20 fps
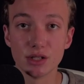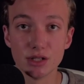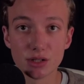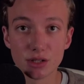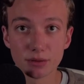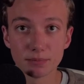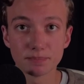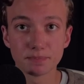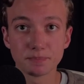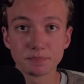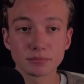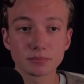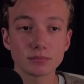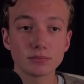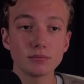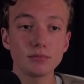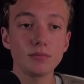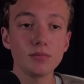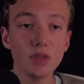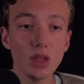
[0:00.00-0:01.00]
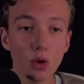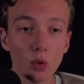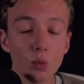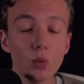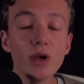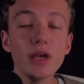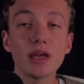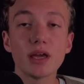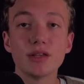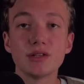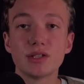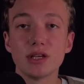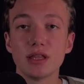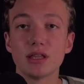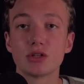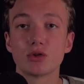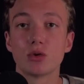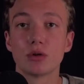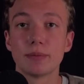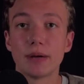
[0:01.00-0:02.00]
season. We can see
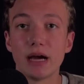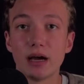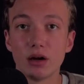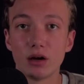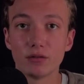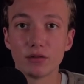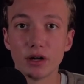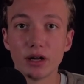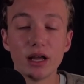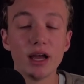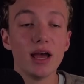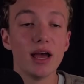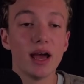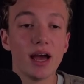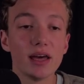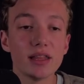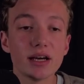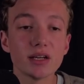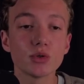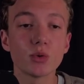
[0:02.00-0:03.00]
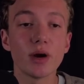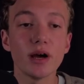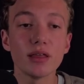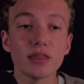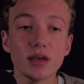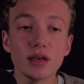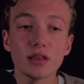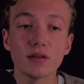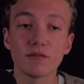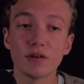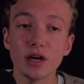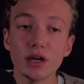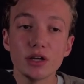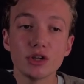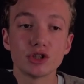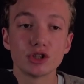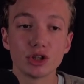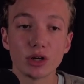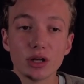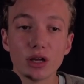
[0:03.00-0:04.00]
this with Pat Elflein. And that's why I think the
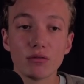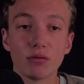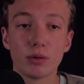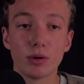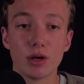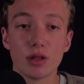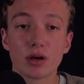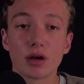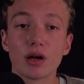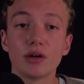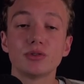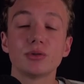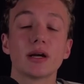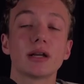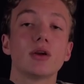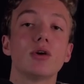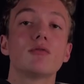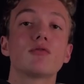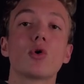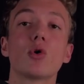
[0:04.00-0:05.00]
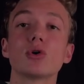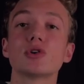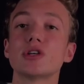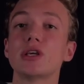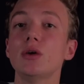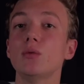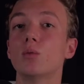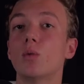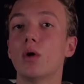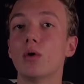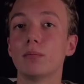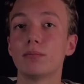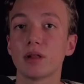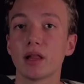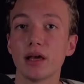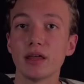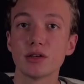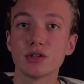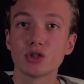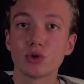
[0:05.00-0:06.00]
Vikings should give him another contract. Now, of course, he won't
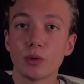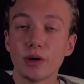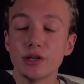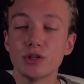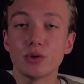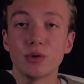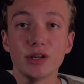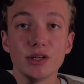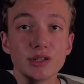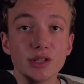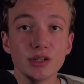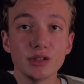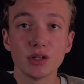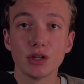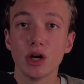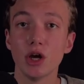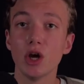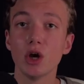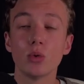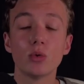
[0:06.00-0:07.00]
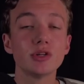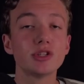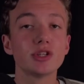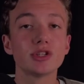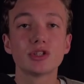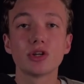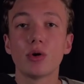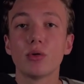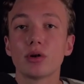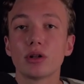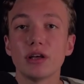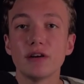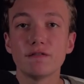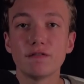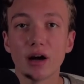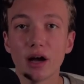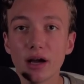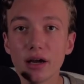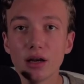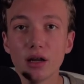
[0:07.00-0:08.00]
play this 2020 season, which is totally
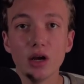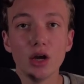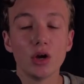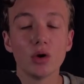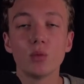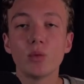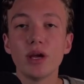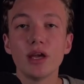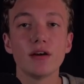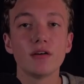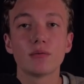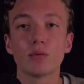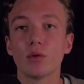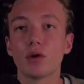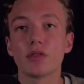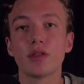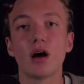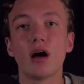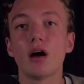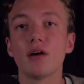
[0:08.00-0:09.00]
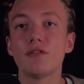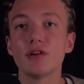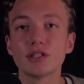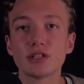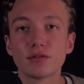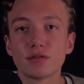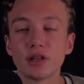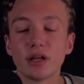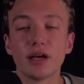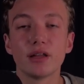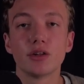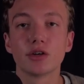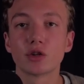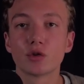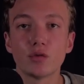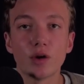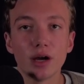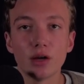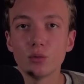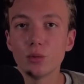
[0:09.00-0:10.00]
fine. The offensive line looks
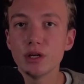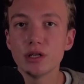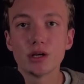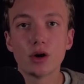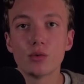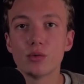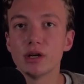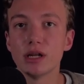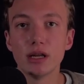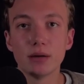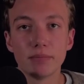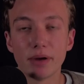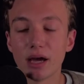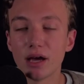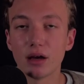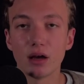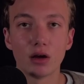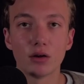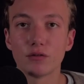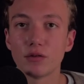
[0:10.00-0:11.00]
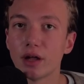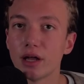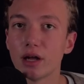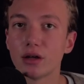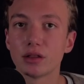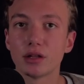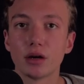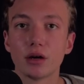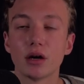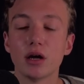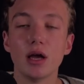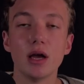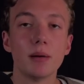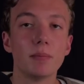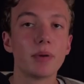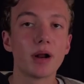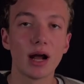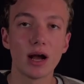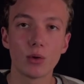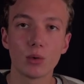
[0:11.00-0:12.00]
fine. We don't need Pat Elflein out there,
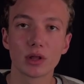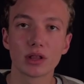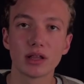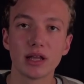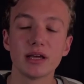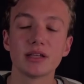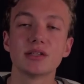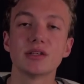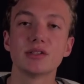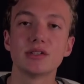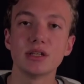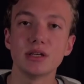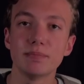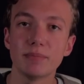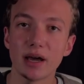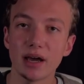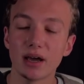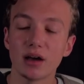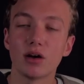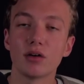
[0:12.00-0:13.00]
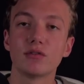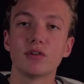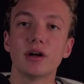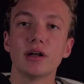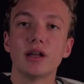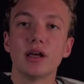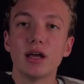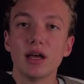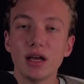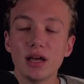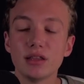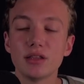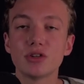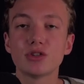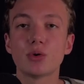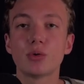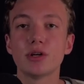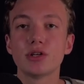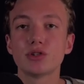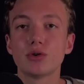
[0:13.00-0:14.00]
but I would like to see Pat Elflein in the
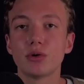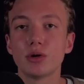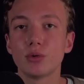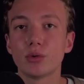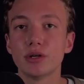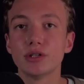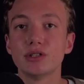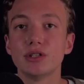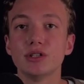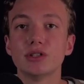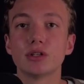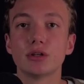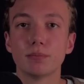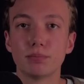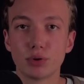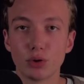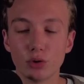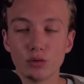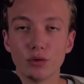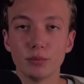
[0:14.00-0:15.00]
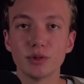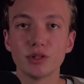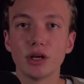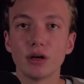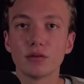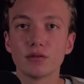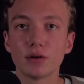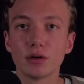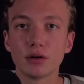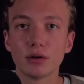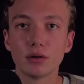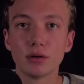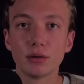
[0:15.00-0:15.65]
2021 season prove himself.